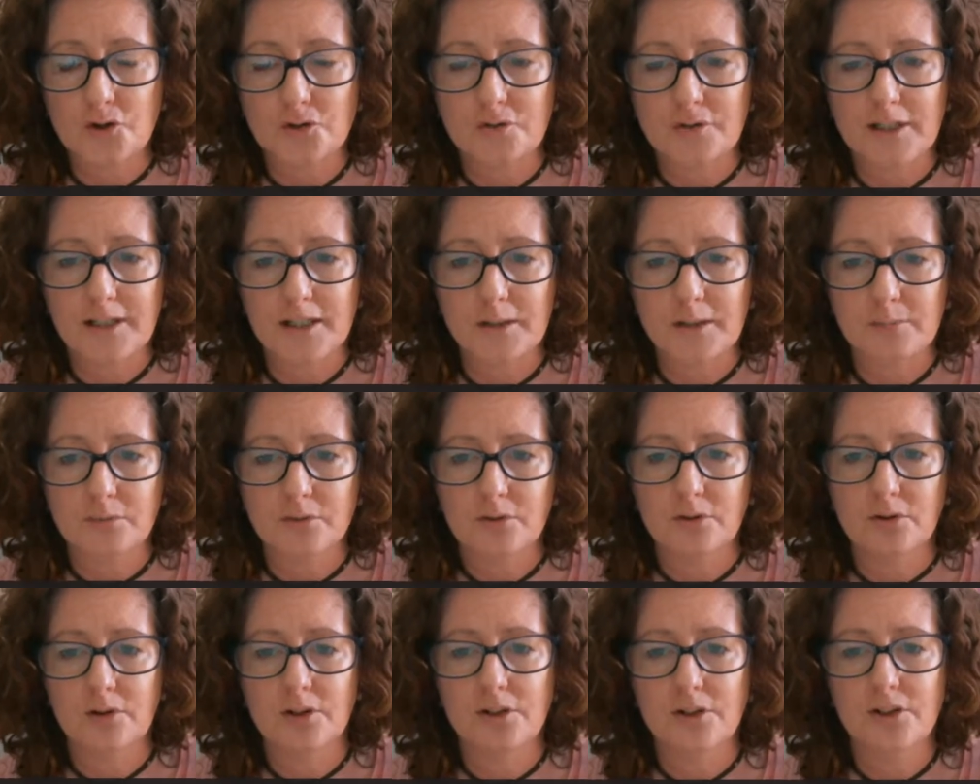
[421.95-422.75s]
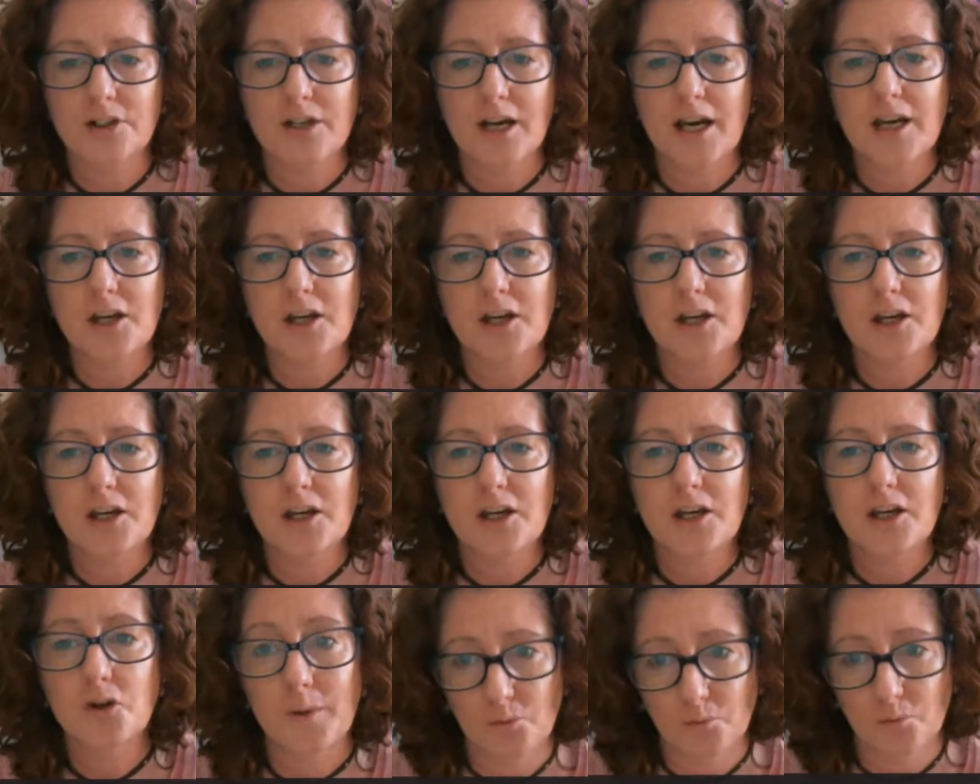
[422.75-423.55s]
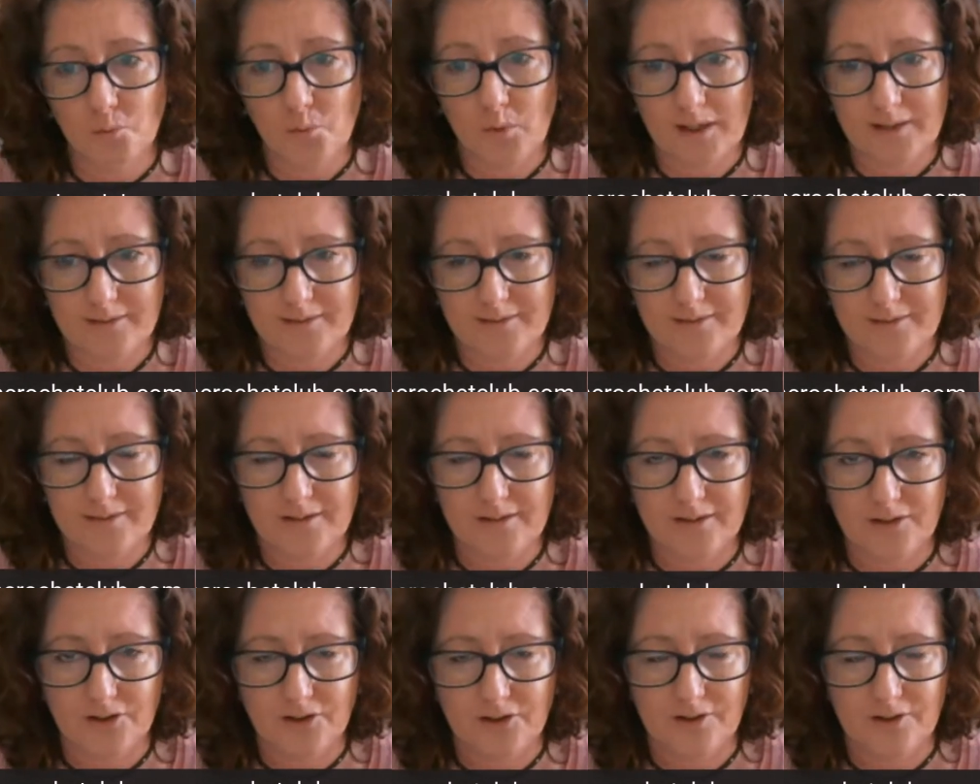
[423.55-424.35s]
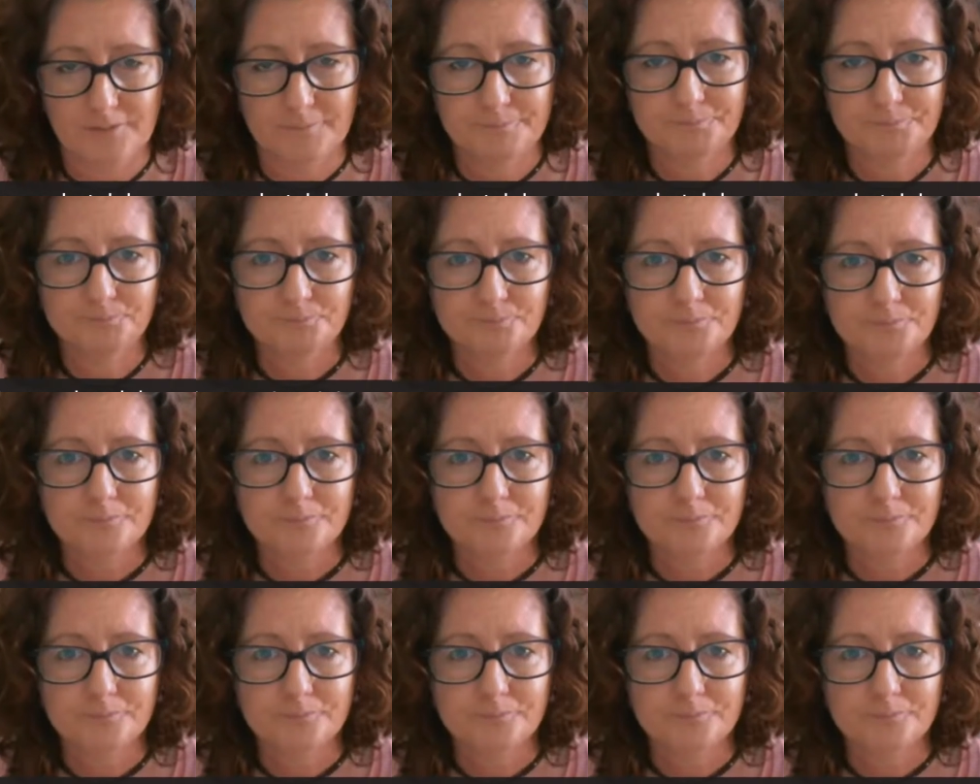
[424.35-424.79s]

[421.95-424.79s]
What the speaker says: 3 double crochet go into 1 stitch.